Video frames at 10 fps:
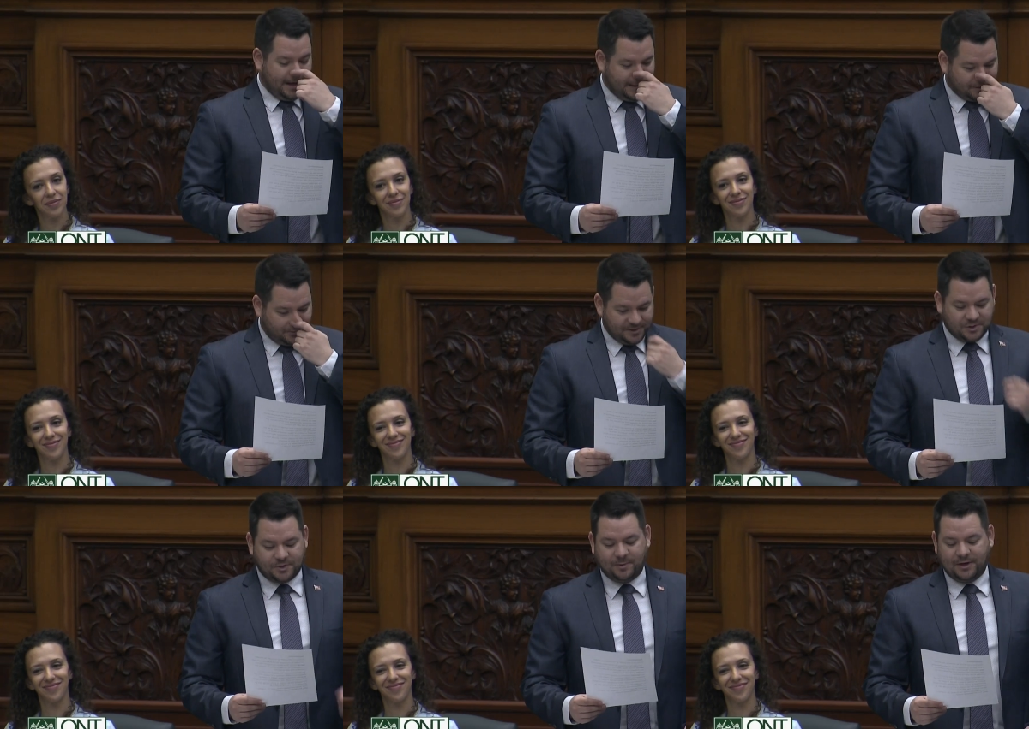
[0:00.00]
Speaker 1: that answer,
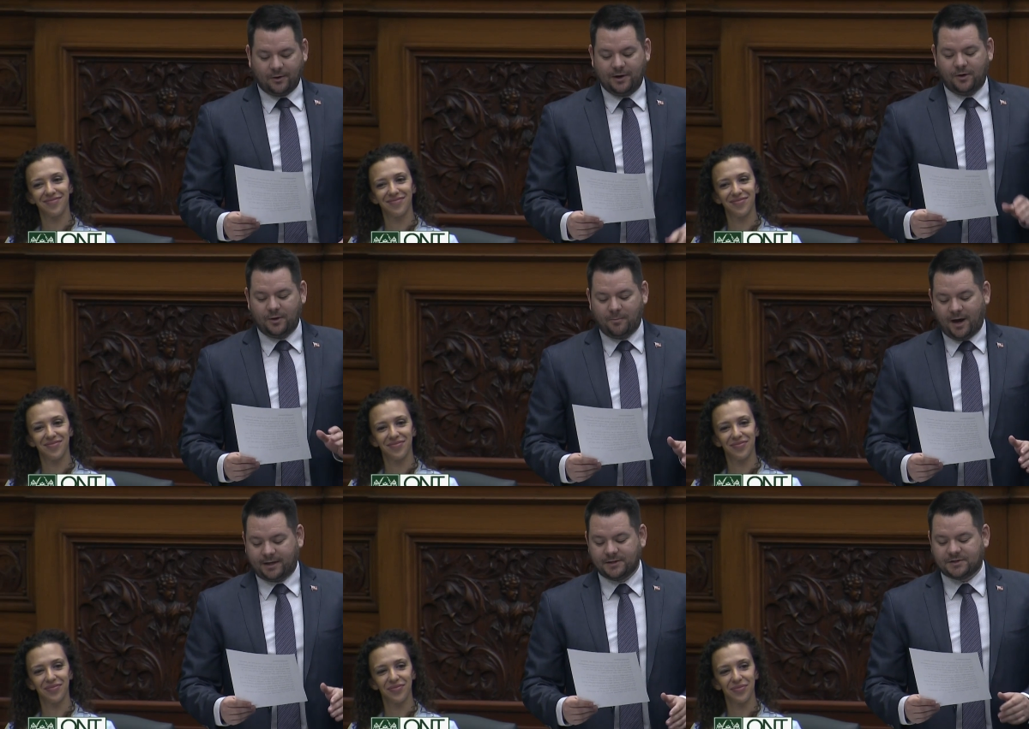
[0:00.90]
Mr. Speaker. I know that
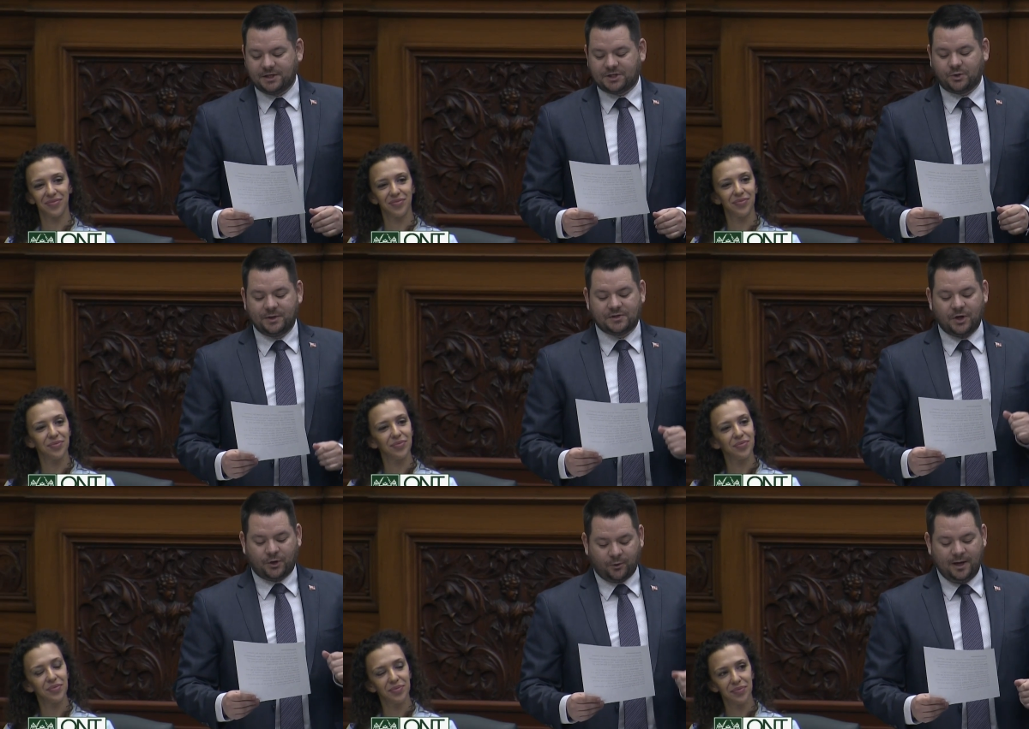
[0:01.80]
my constituents
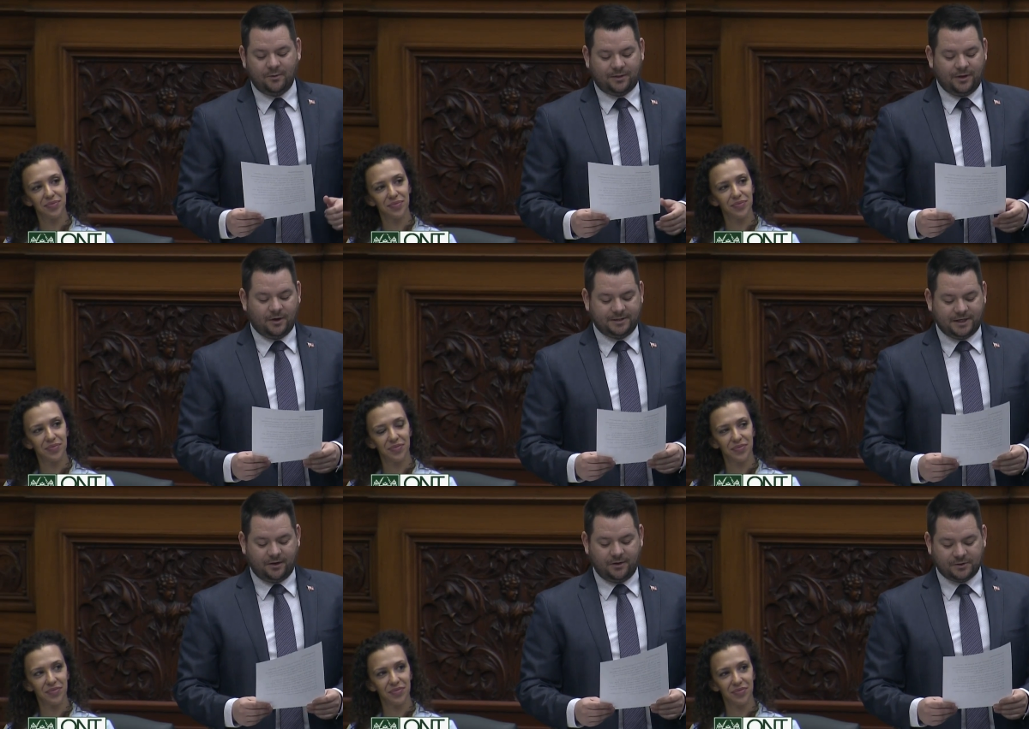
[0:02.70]
agree with the
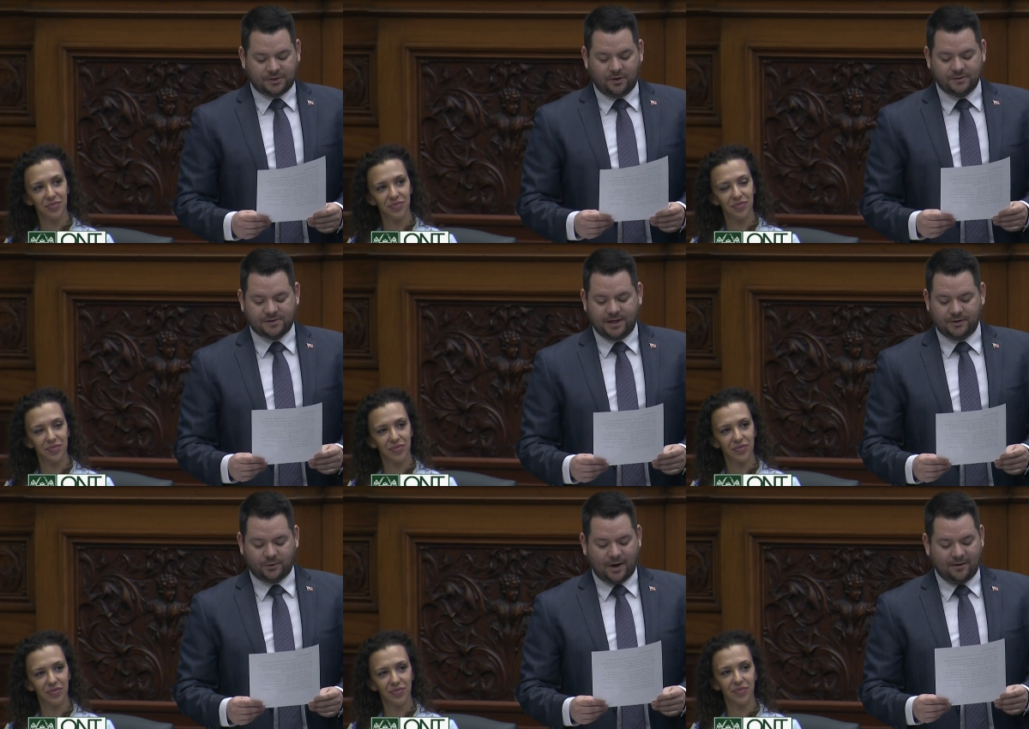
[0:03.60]
Ontario Stone,
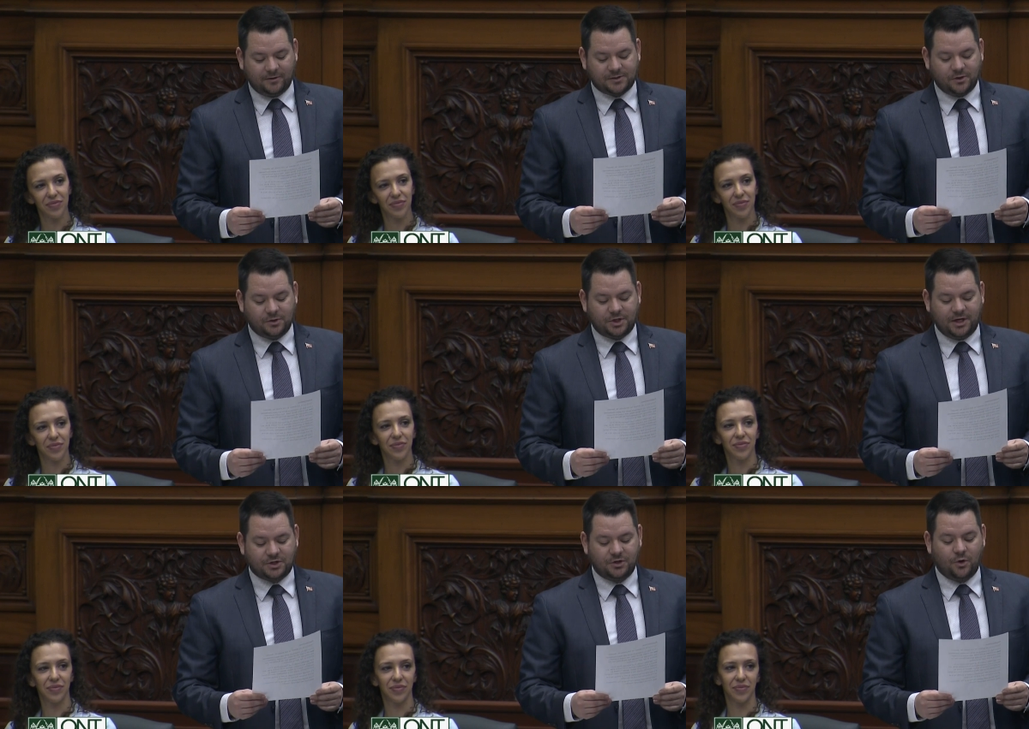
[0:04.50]
Sand and Gravel
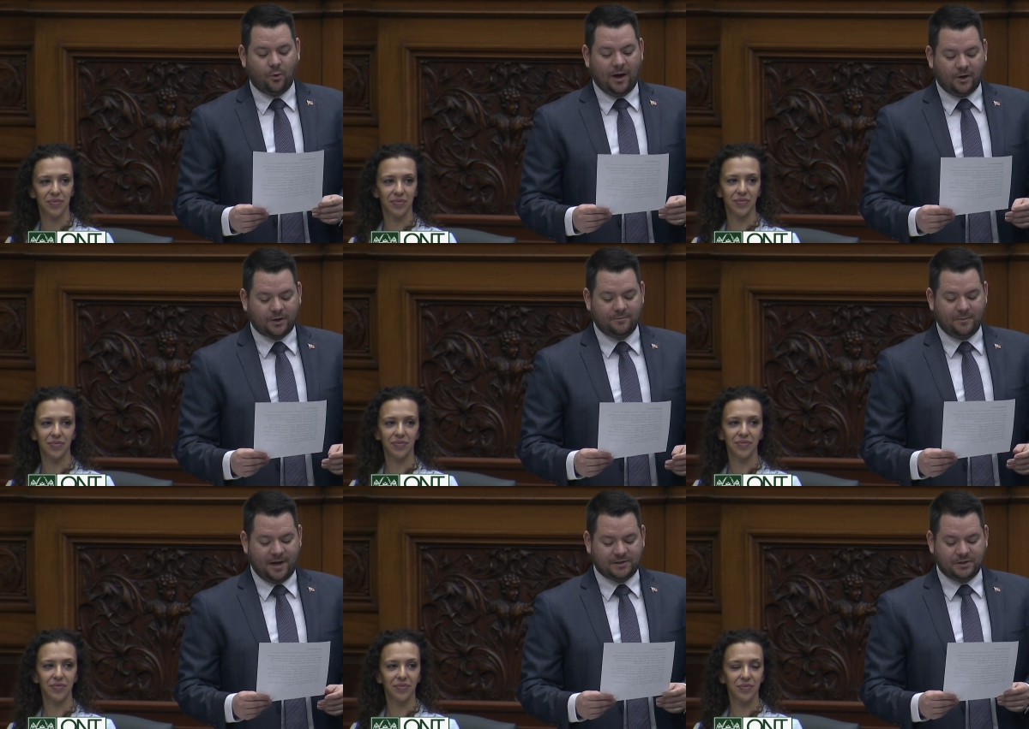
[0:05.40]
Association, who welcome
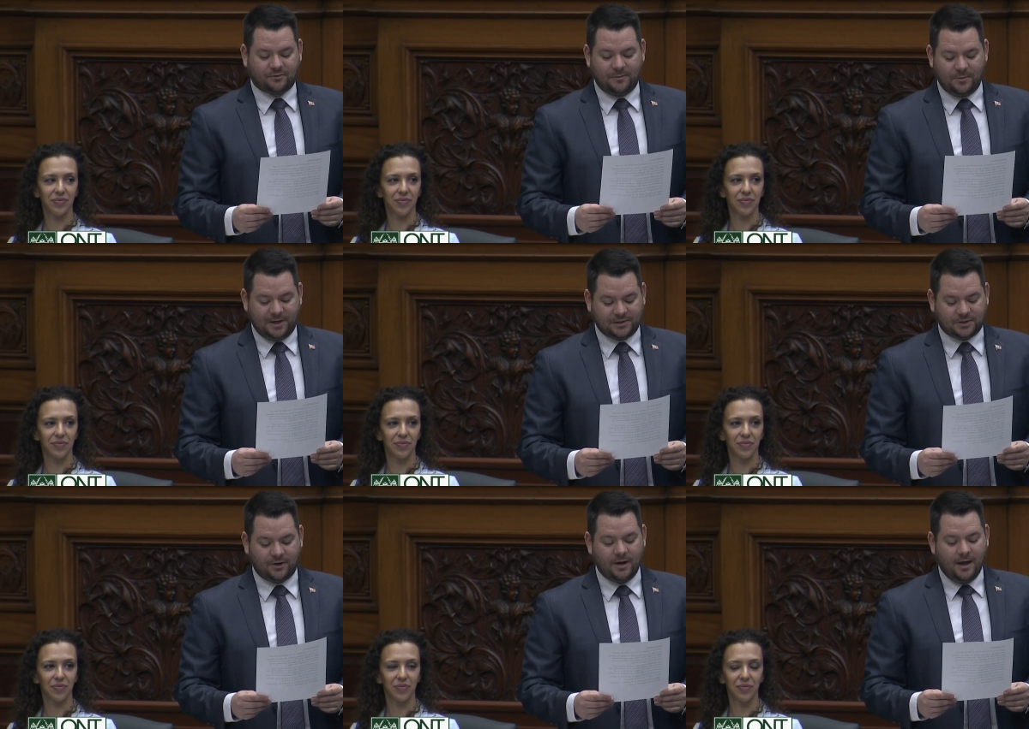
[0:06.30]
the message from the
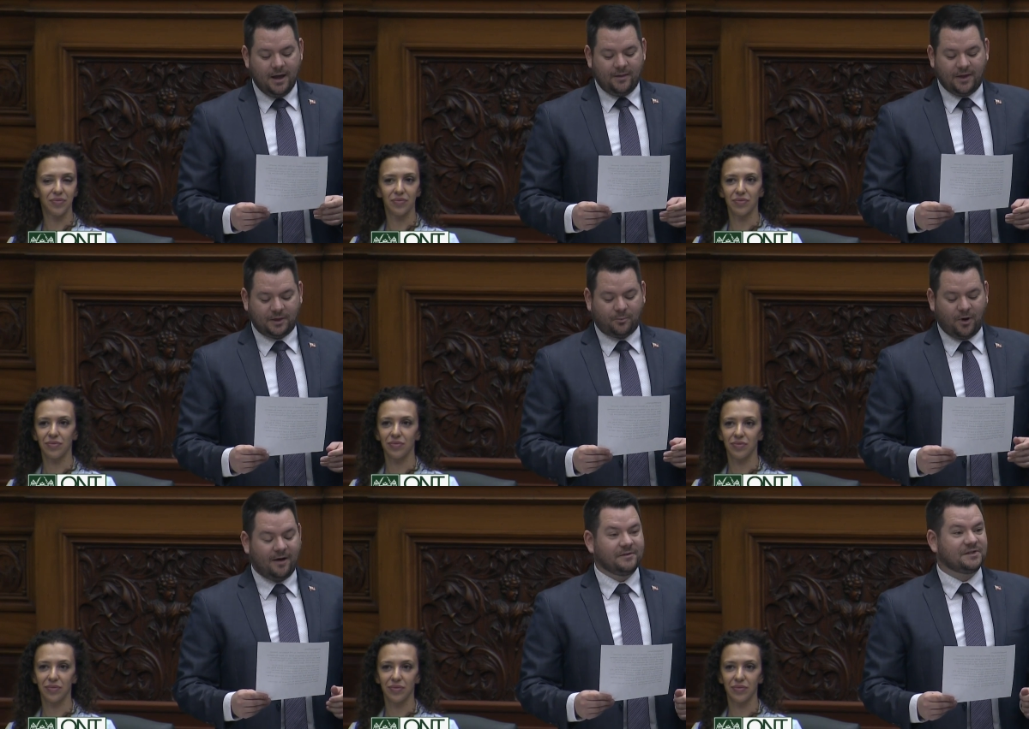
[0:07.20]
Minister that the
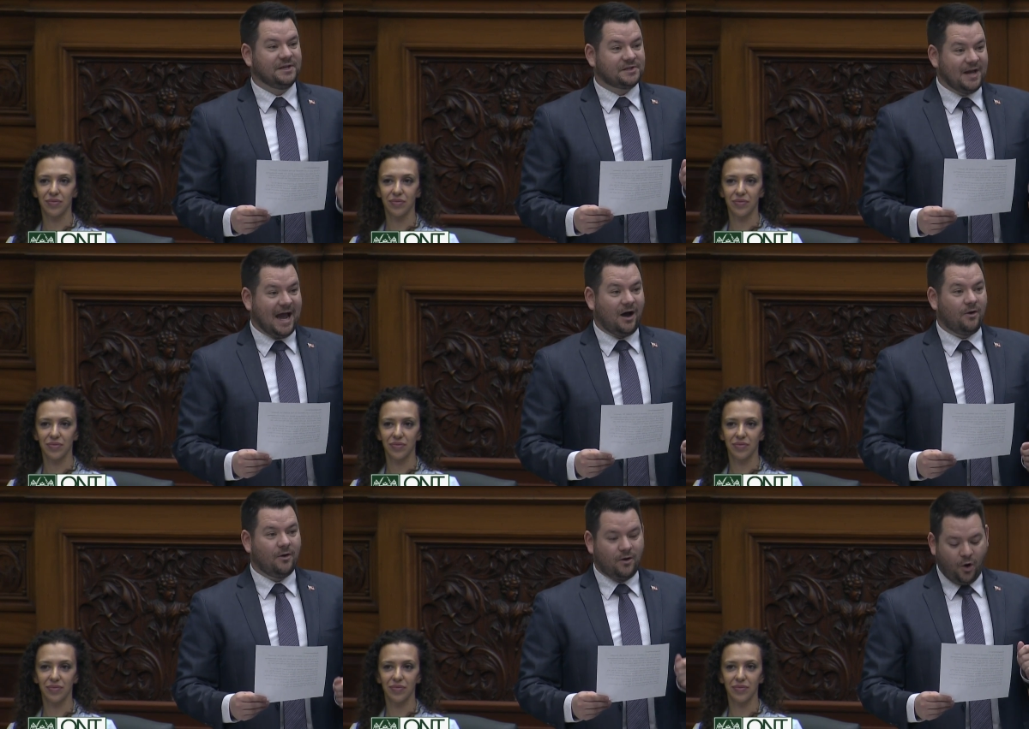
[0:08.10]
province is
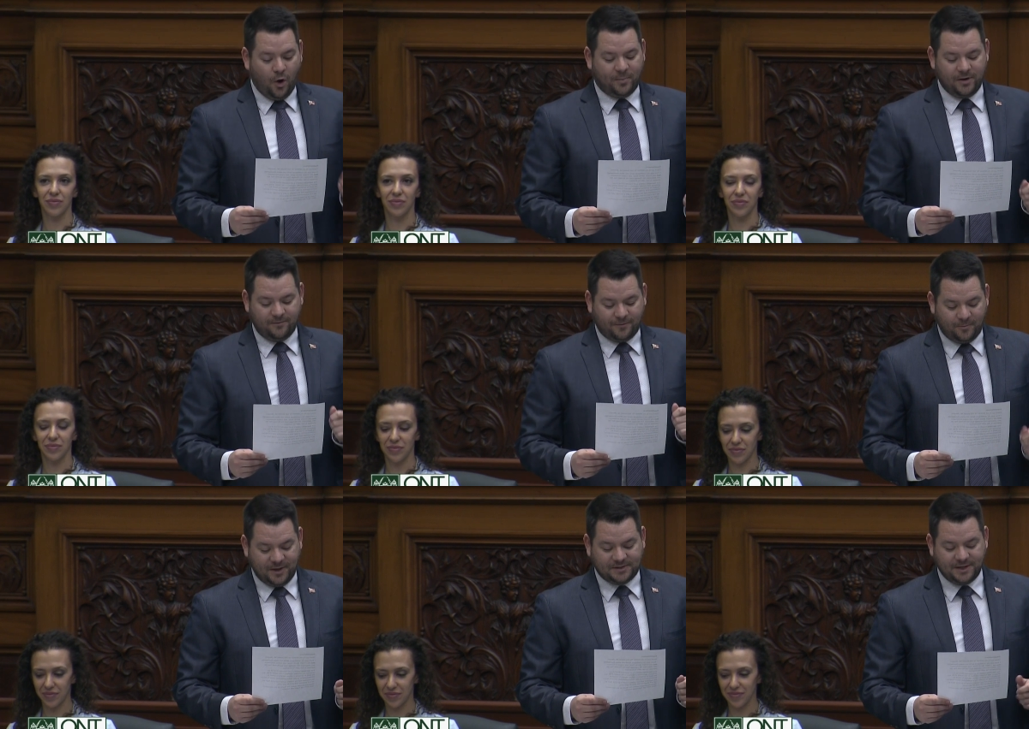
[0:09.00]
now open for
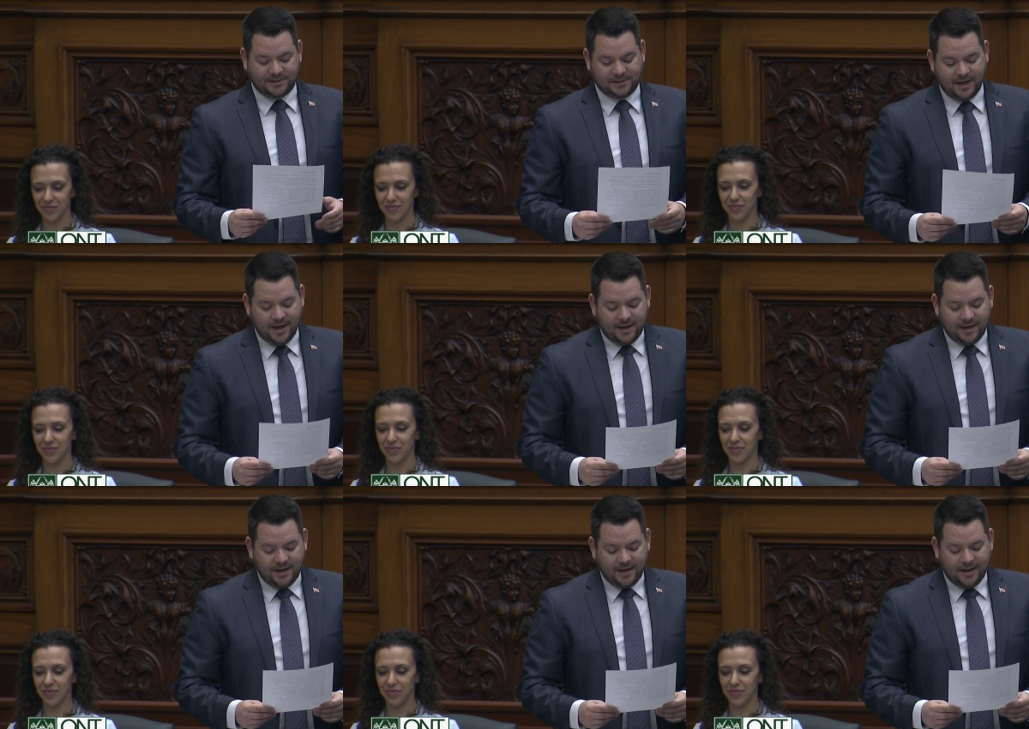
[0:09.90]
business.